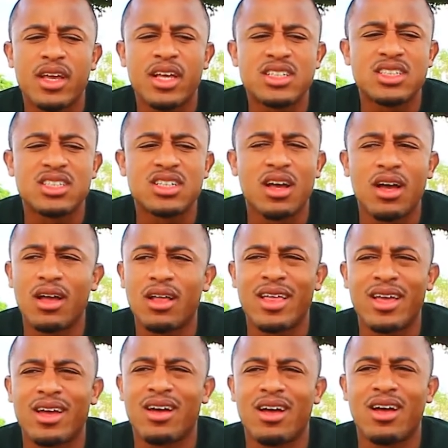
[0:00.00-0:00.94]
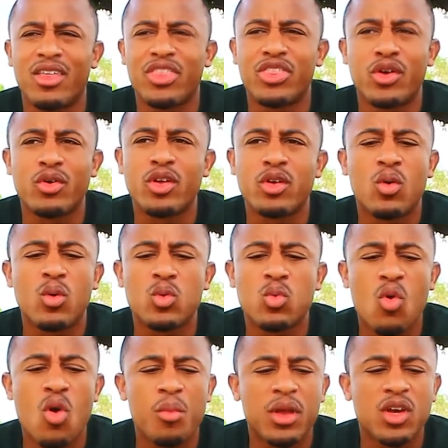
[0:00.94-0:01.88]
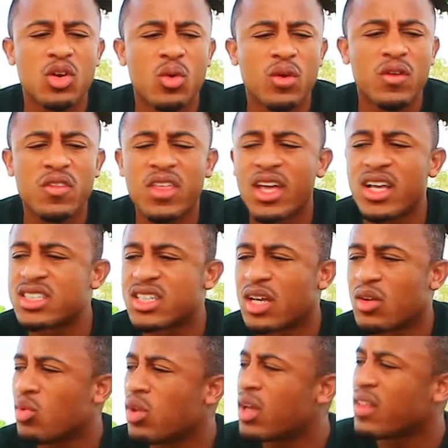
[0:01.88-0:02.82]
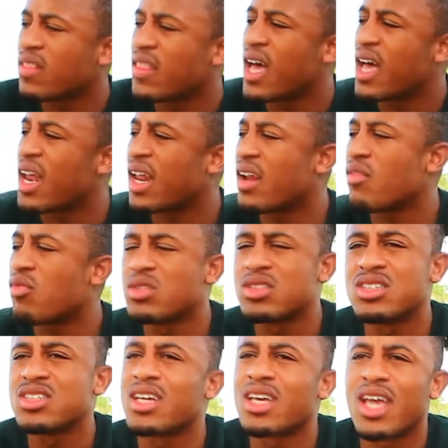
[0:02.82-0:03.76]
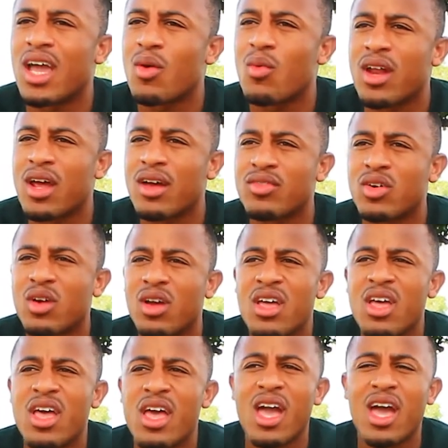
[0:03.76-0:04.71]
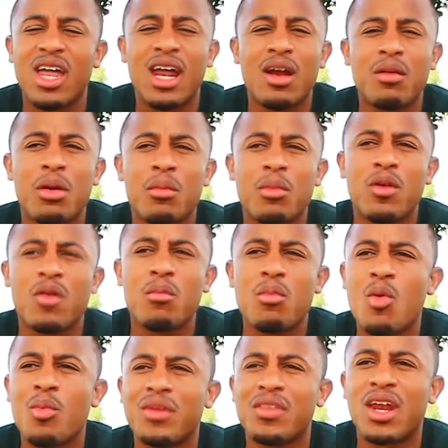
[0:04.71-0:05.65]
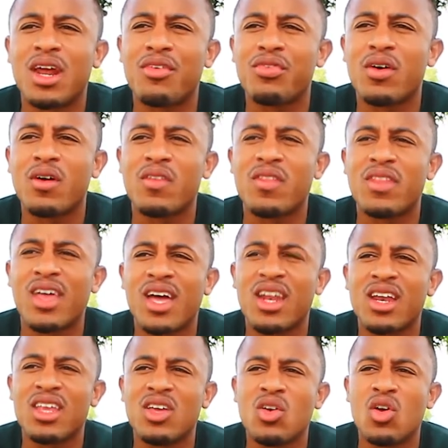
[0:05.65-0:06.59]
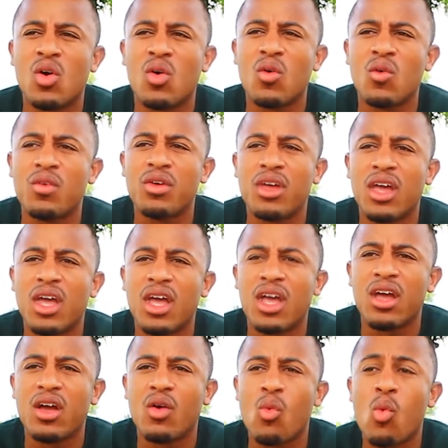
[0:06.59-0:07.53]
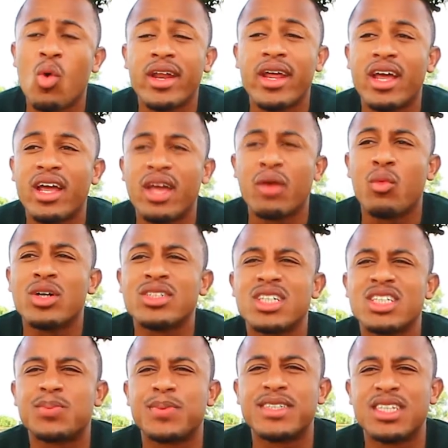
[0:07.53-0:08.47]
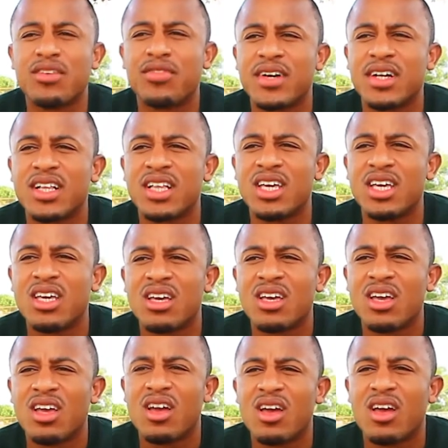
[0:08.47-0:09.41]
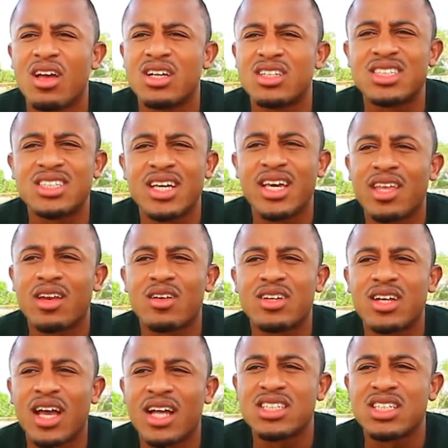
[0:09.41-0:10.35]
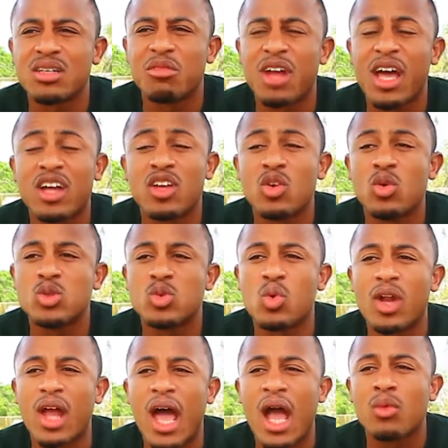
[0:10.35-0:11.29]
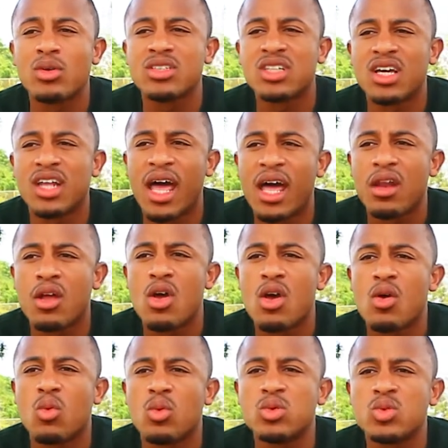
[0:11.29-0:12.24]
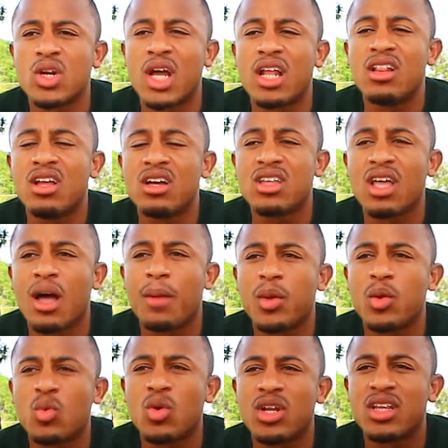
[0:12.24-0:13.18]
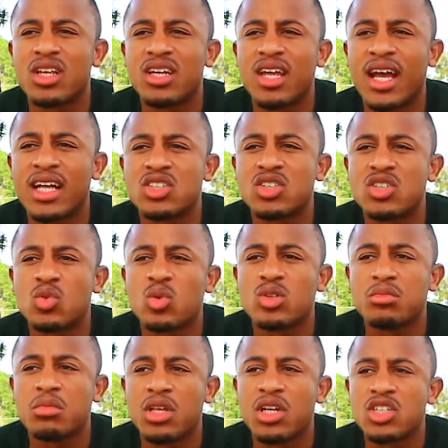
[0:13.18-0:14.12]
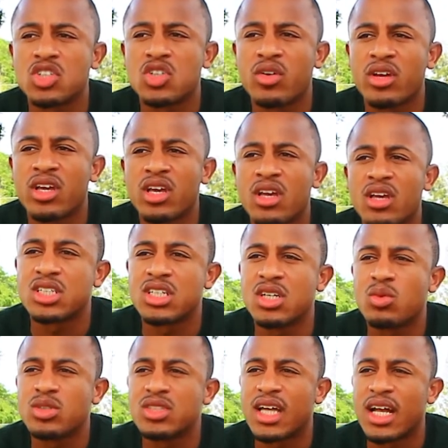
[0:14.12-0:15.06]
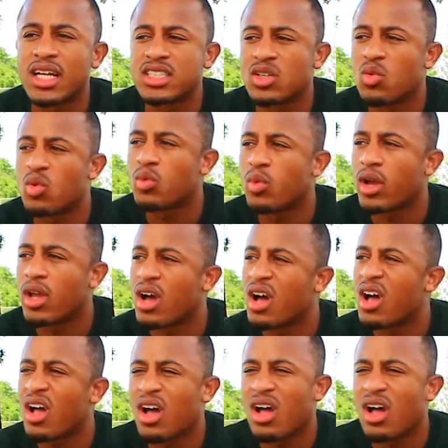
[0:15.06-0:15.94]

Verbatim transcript: is uh, like a 30 year old woman doing this and look at that and everyone's just like yeah whatever and i remember the moment that i felt that you know what it wasn't specifically singing or dancing but i could use what i was good at was when i looked up and one of the dancers who was ministering she was dancing one way